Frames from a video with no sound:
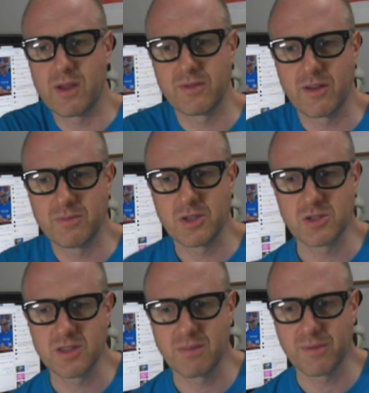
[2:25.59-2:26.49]
I've
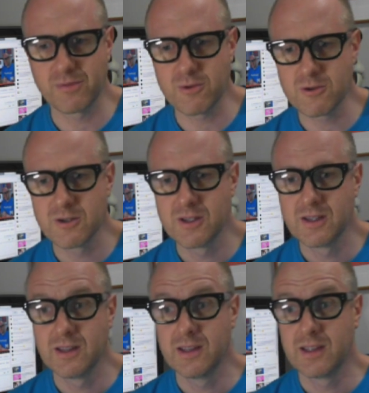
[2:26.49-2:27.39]
mentioned that before.
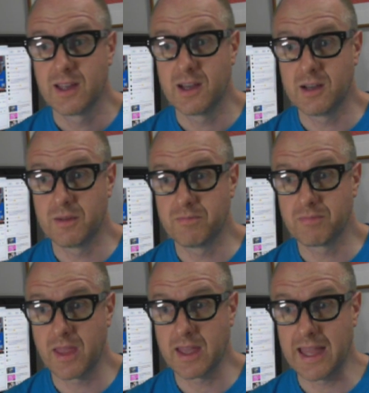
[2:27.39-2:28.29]

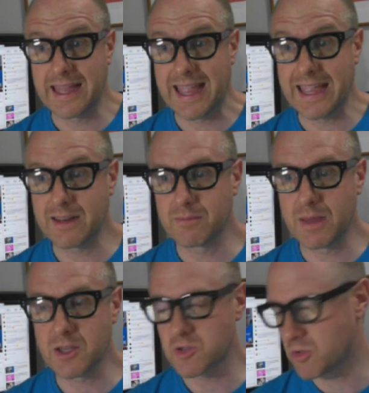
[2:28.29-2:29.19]
And
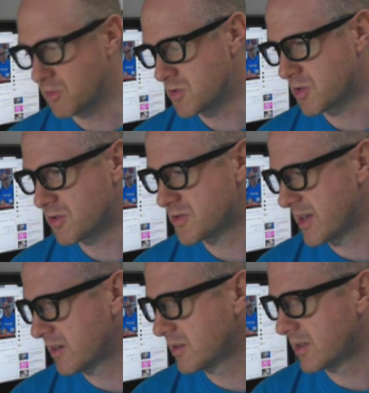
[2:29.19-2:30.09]
makes good music on
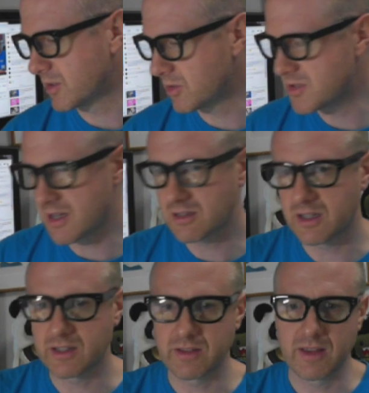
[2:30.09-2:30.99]
SoundCloud, a good
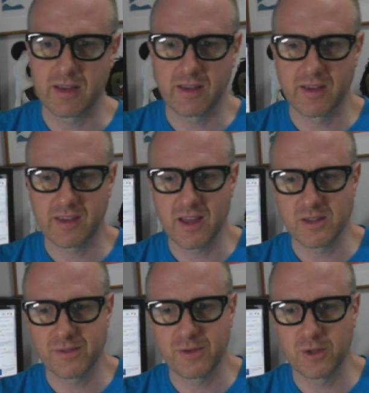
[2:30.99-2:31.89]
SoundCloud account
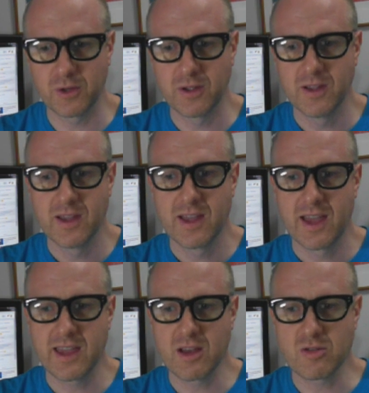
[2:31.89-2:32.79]
to follow.
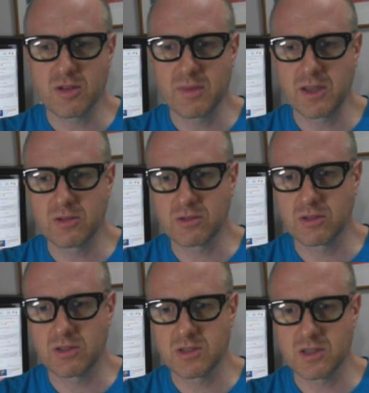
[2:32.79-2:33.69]
Hey El Comedo,
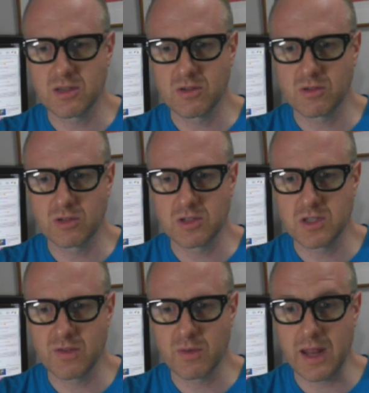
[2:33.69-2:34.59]
good to see you, good to
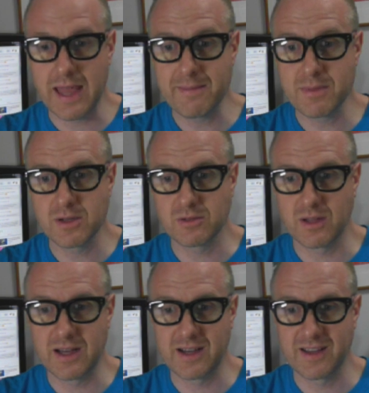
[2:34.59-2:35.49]
see everyone. Amble,
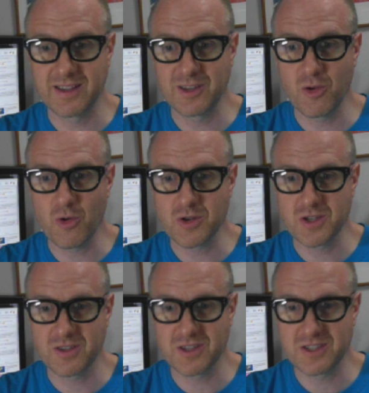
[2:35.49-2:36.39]
in
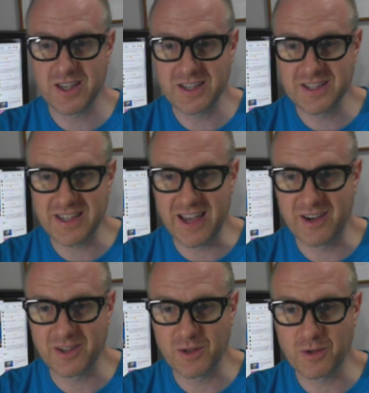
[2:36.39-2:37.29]
Yorkshire, the sun is
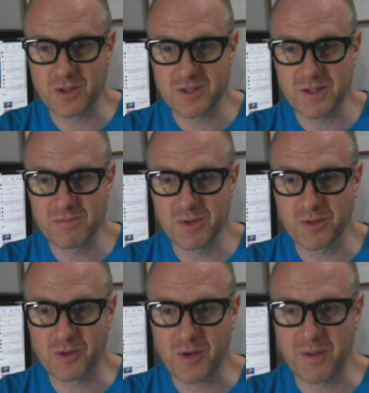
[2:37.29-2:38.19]
out and you've got
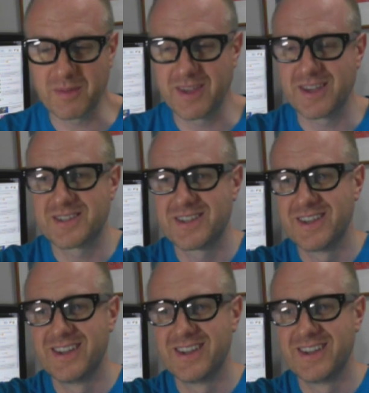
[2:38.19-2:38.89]
sunburn cream, yes.